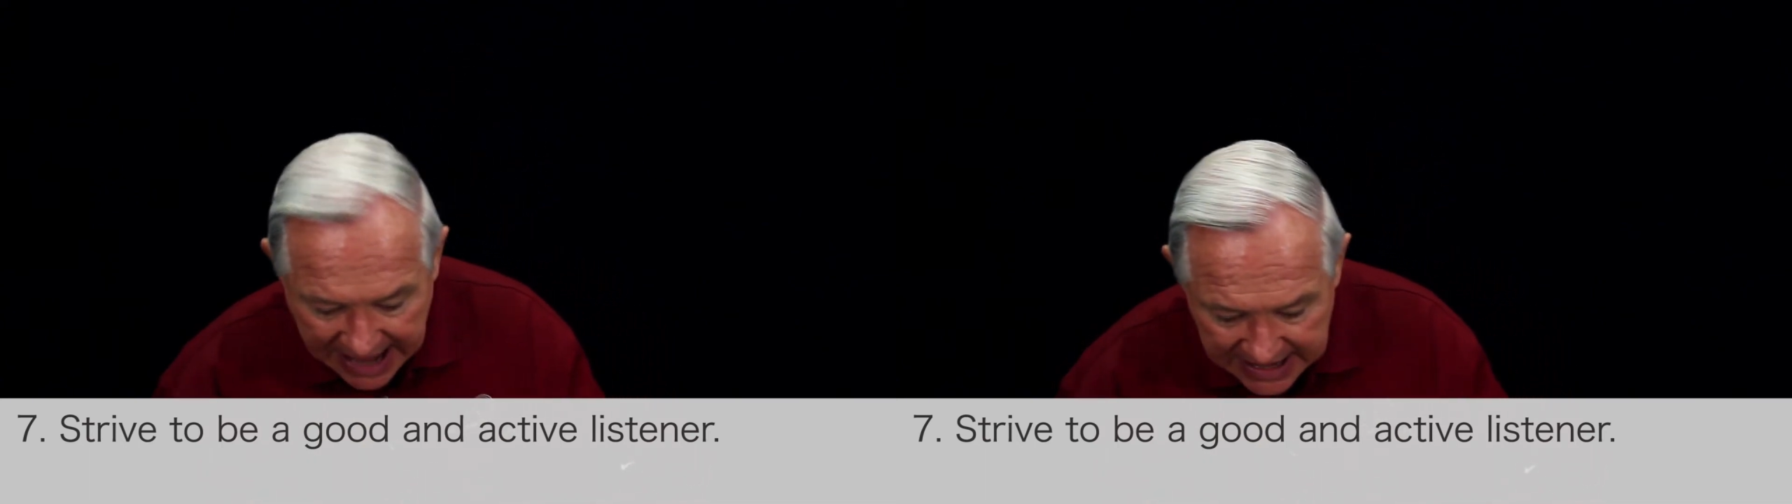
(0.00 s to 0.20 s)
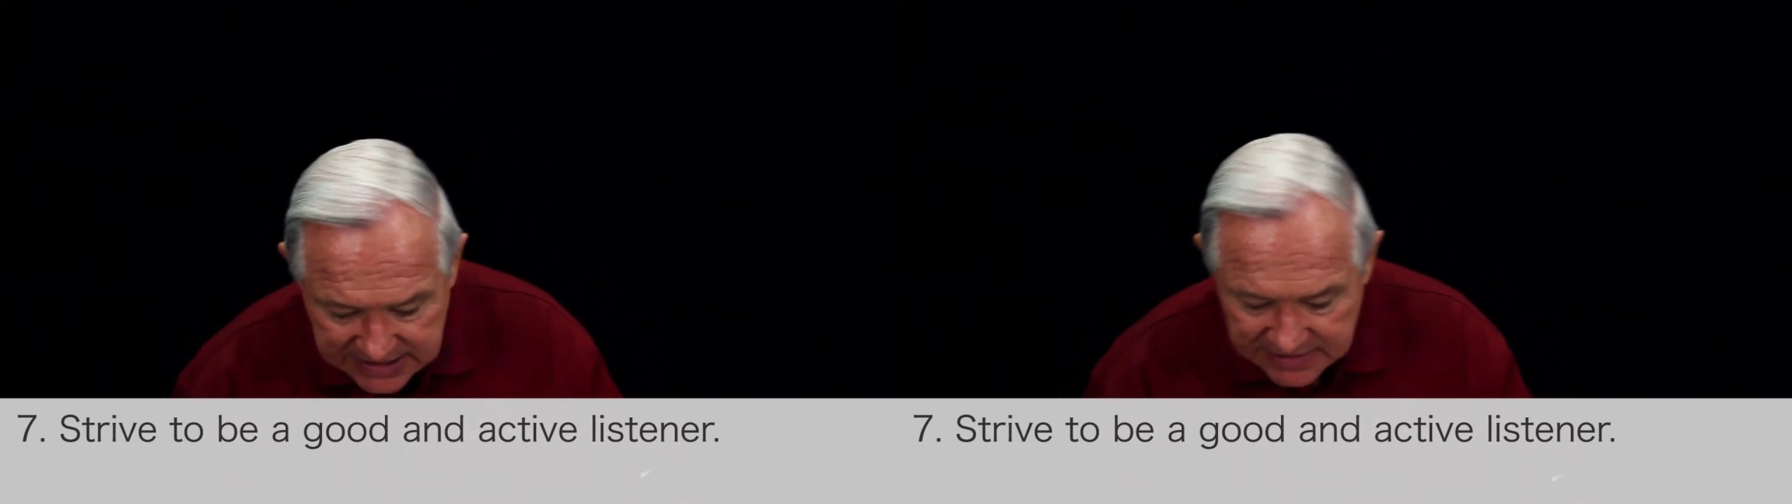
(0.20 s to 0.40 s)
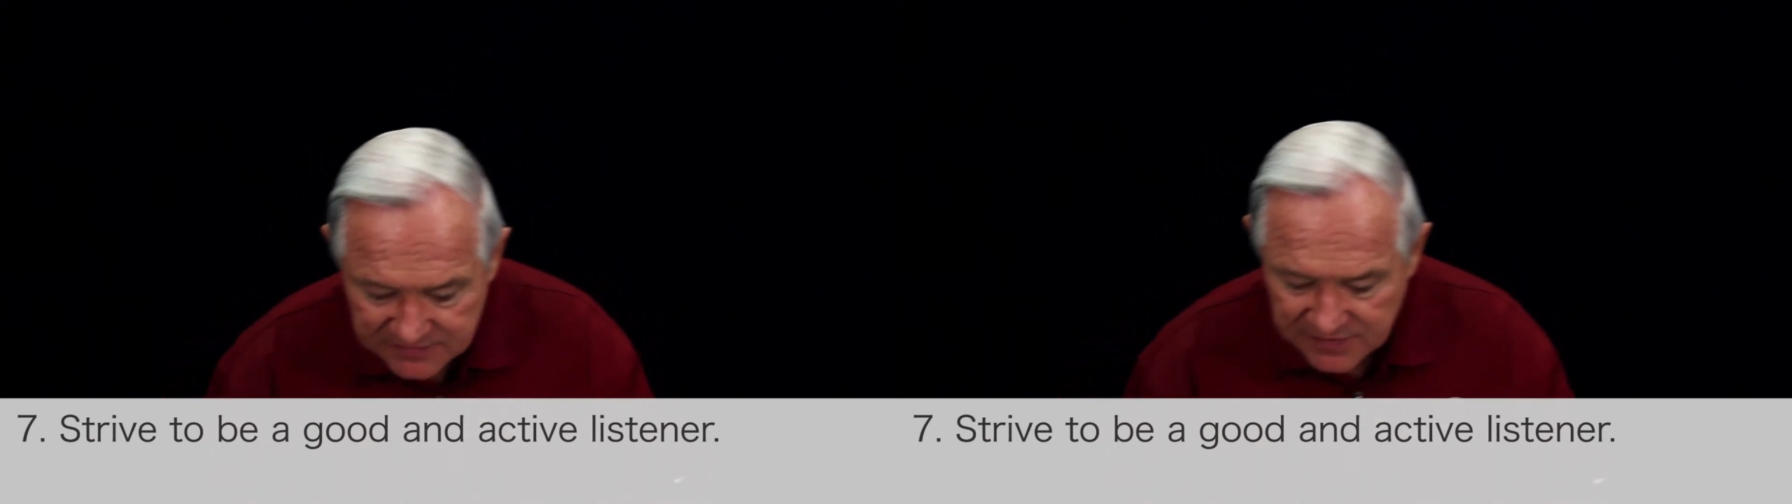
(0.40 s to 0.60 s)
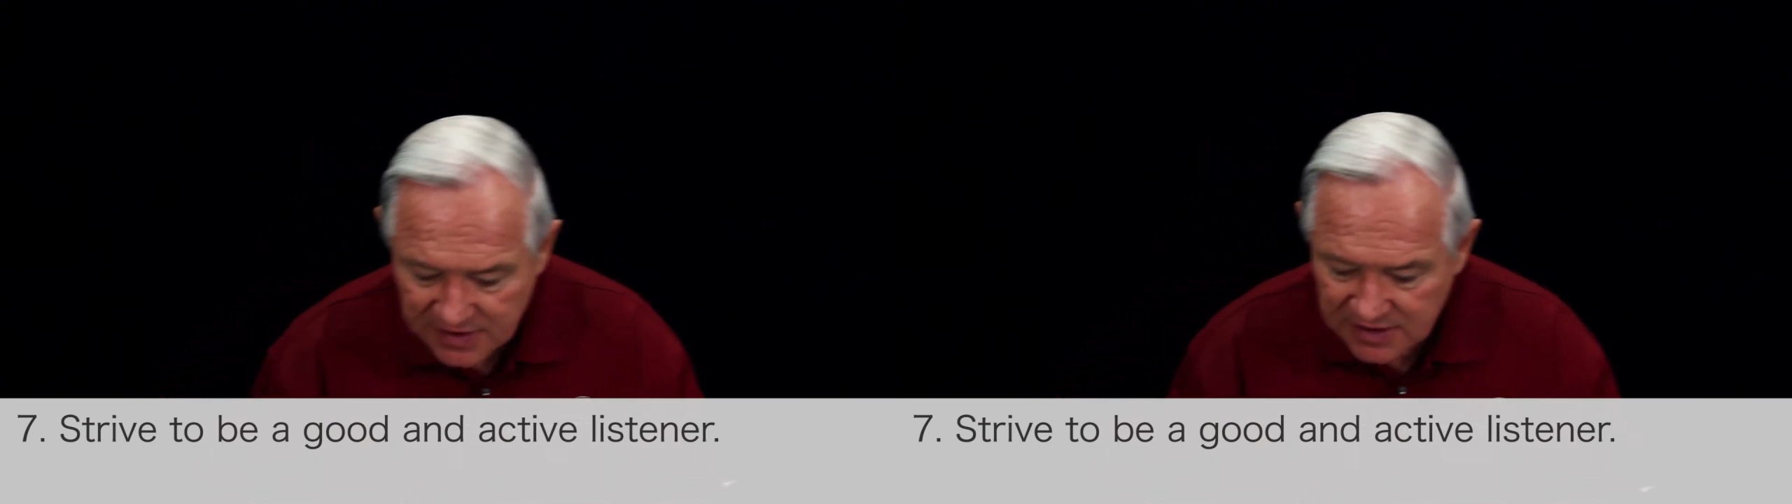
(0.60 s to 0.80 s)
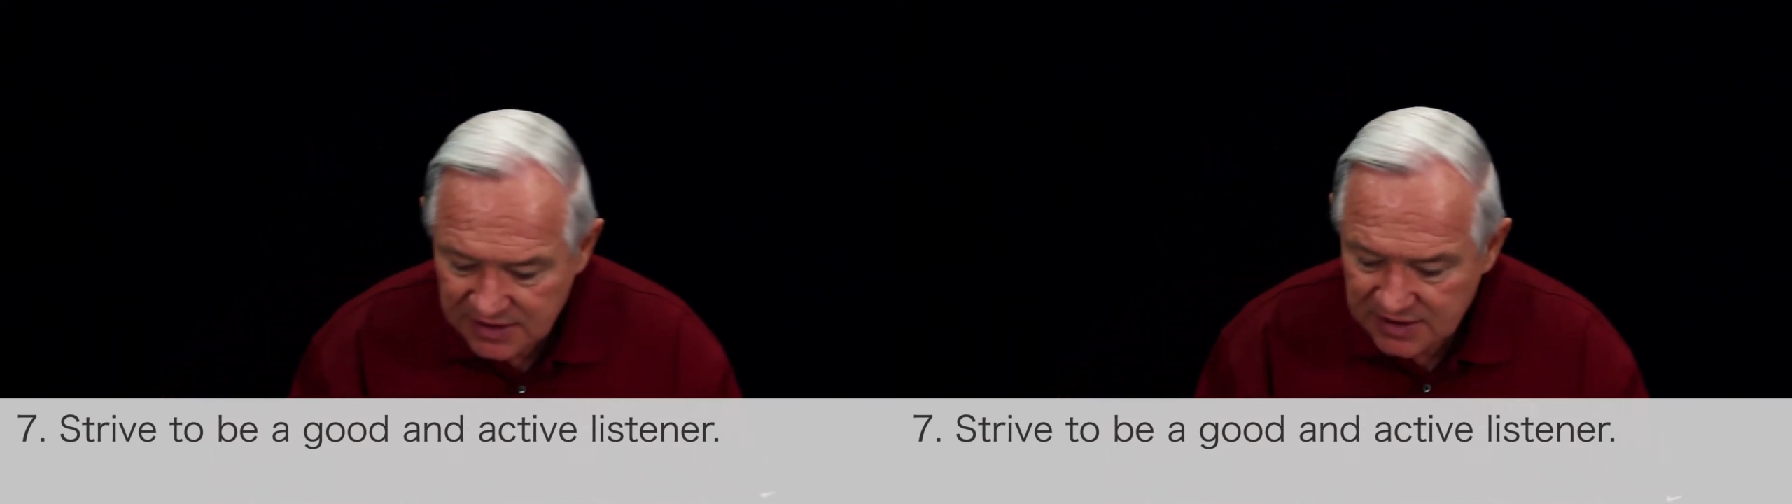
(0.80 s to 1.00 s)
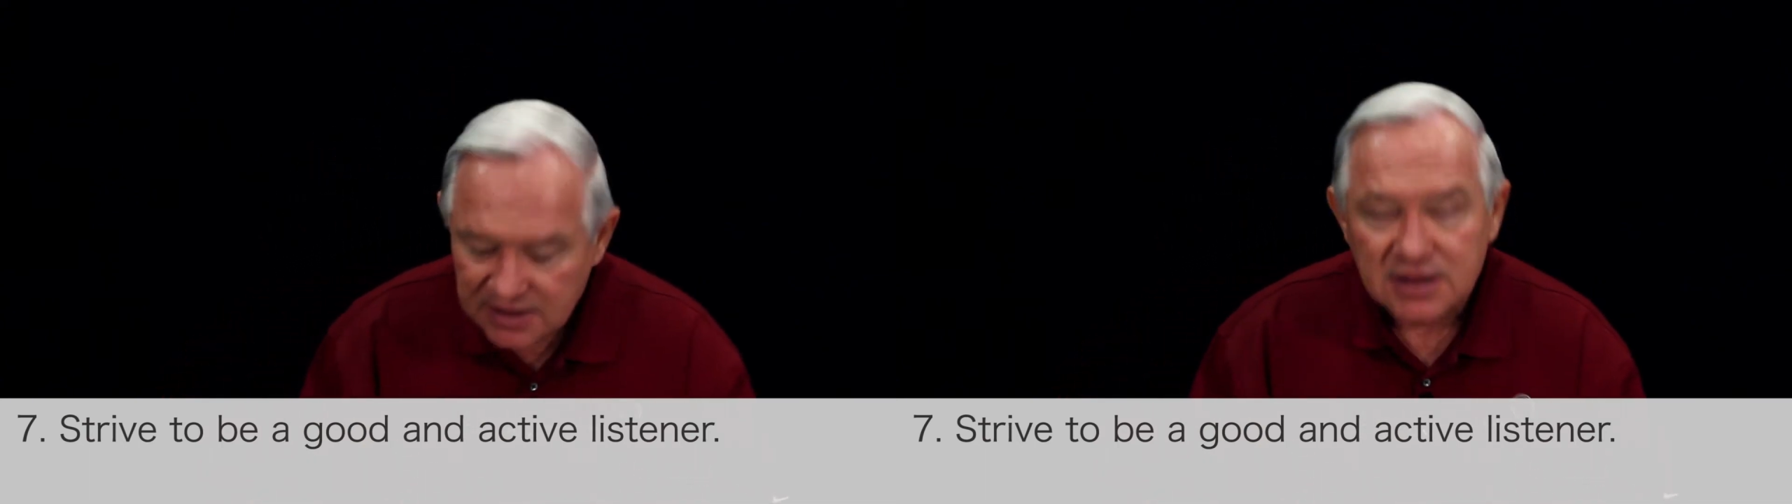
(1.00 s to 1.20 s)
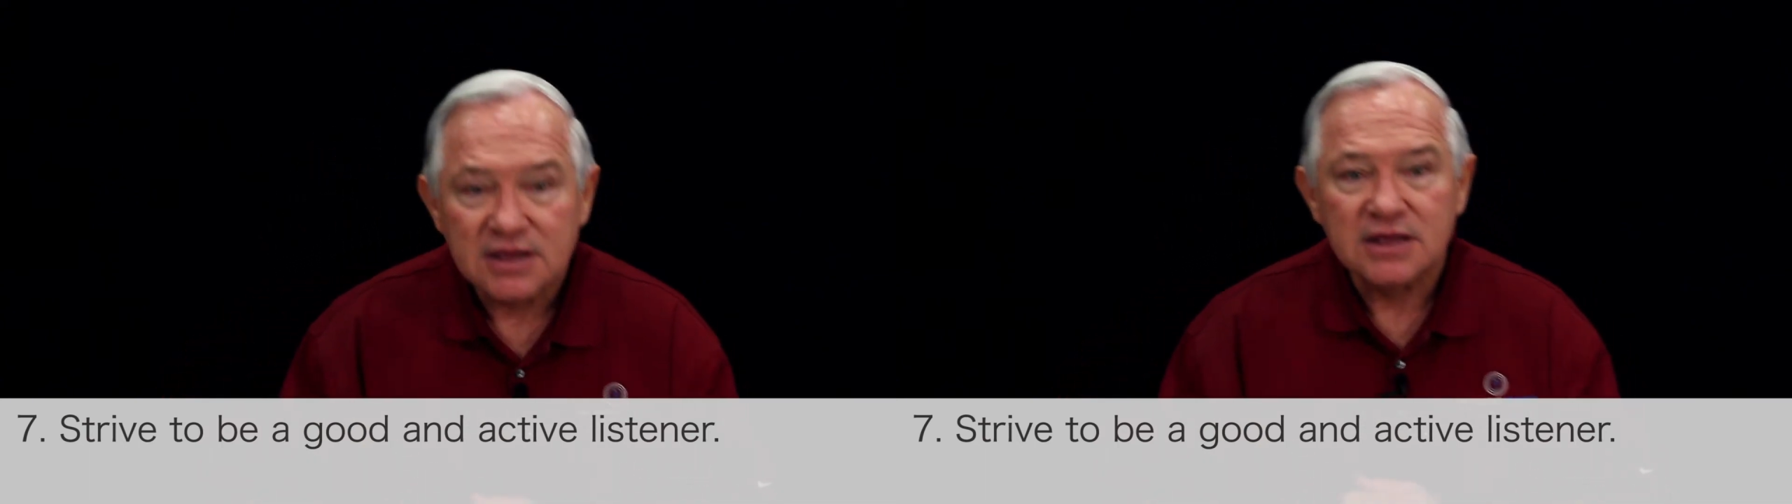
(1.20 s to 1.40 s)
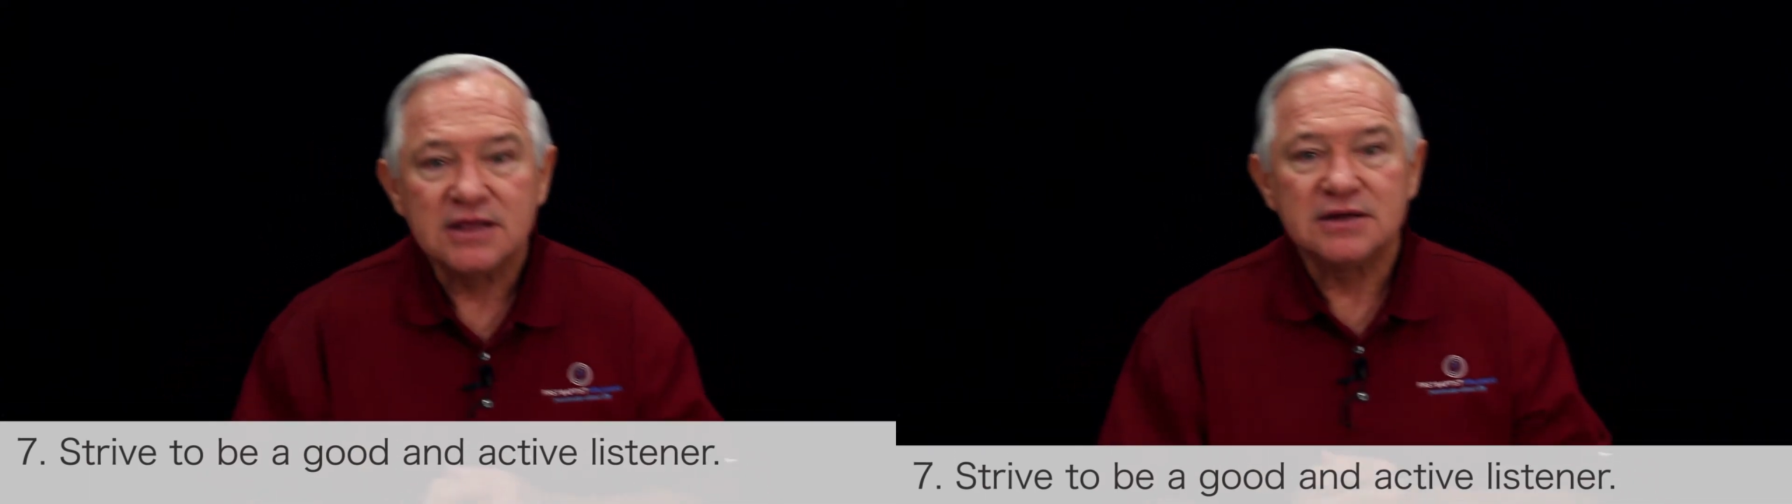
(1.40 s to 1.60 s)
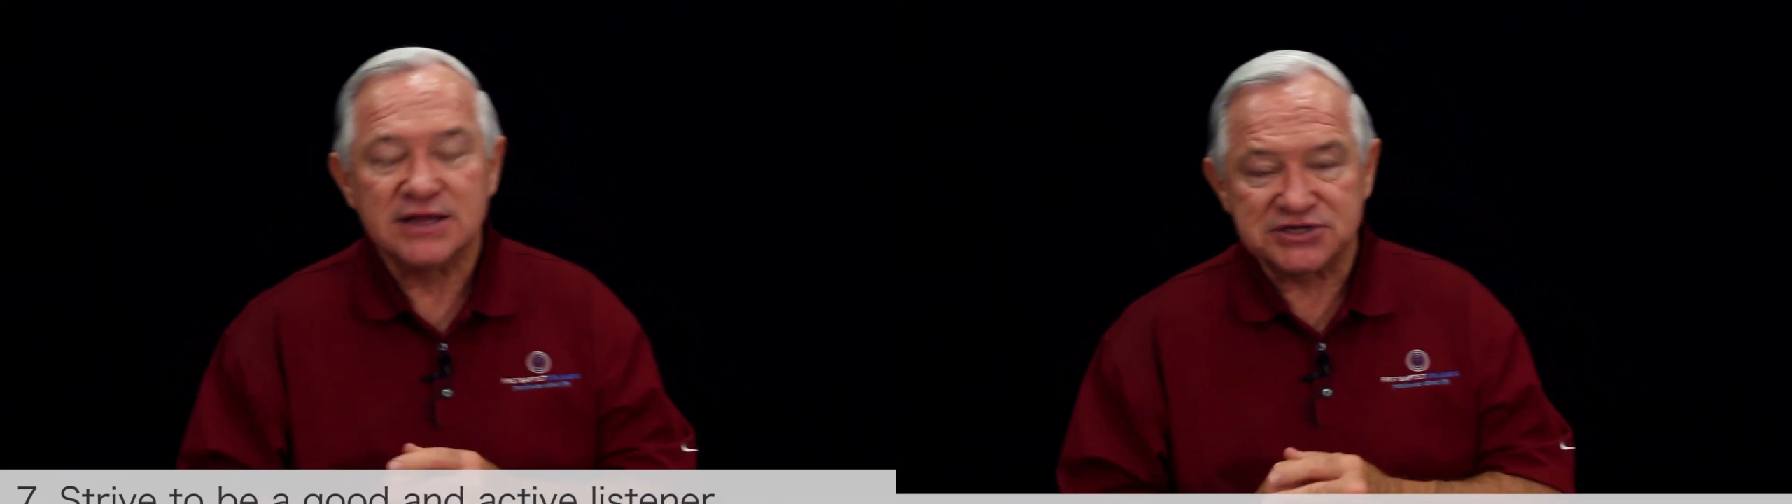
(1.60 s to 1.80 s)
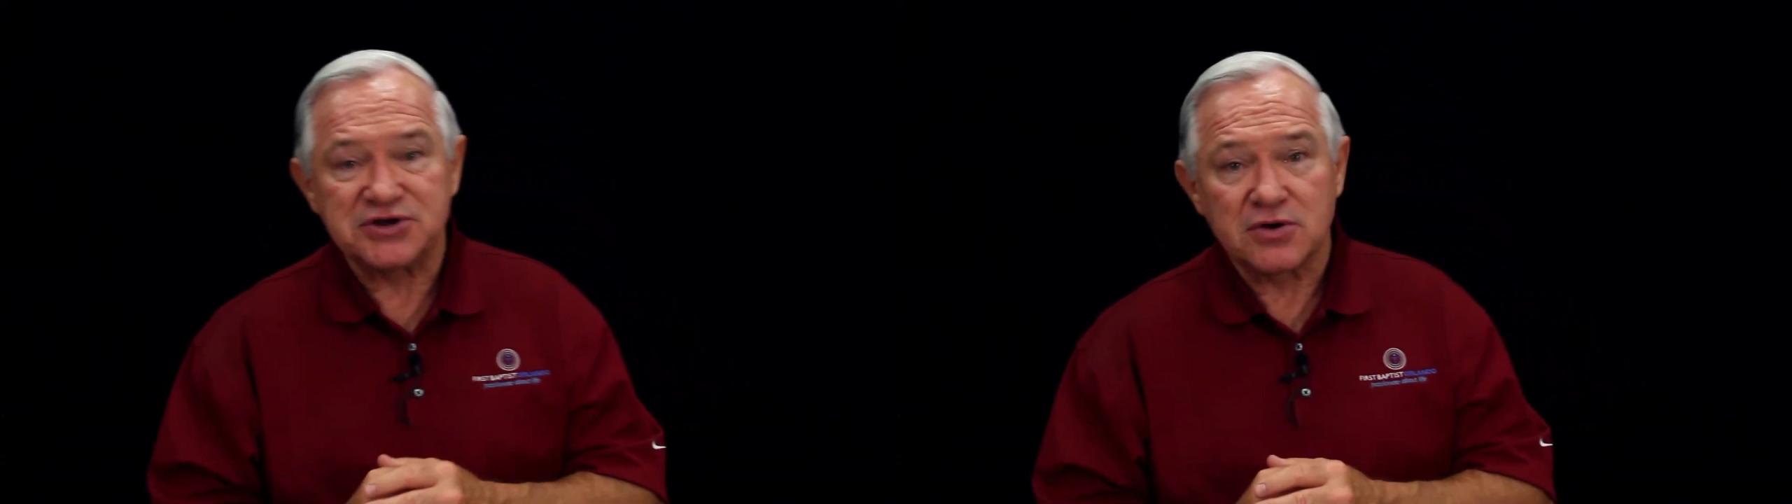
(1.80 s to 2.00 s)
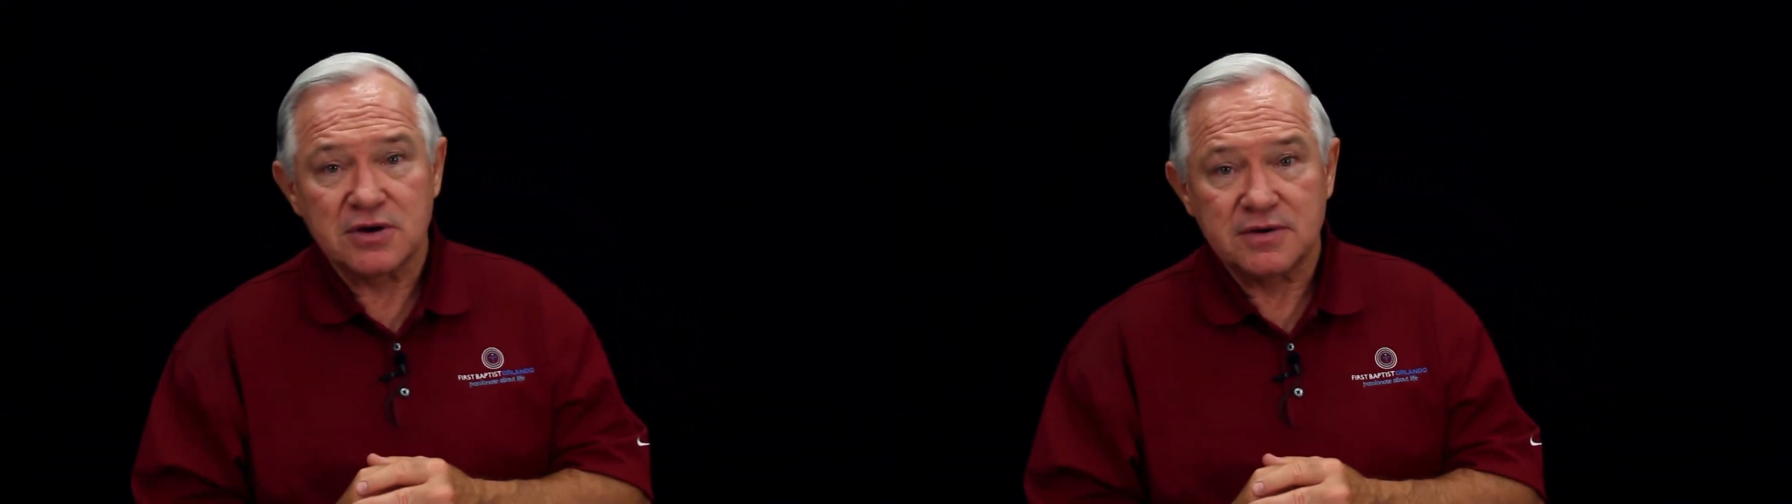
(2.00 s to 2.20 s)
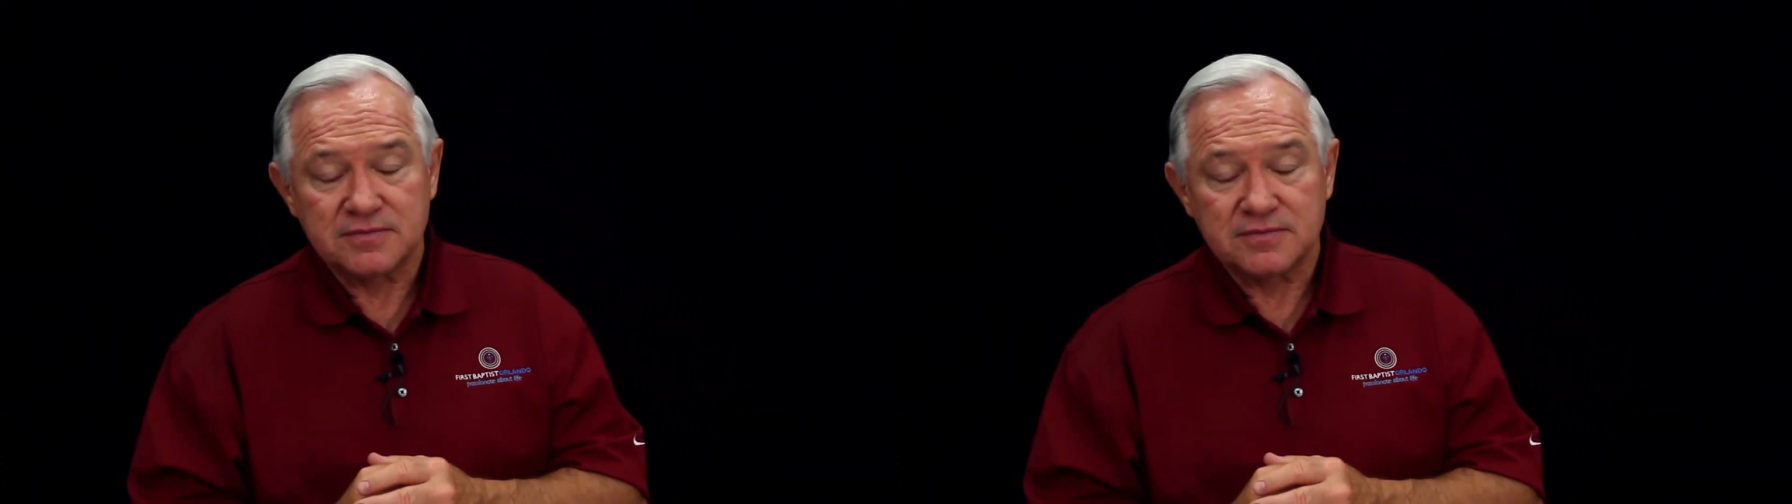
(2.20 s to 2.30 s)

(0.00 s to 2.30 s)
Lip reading: active listener.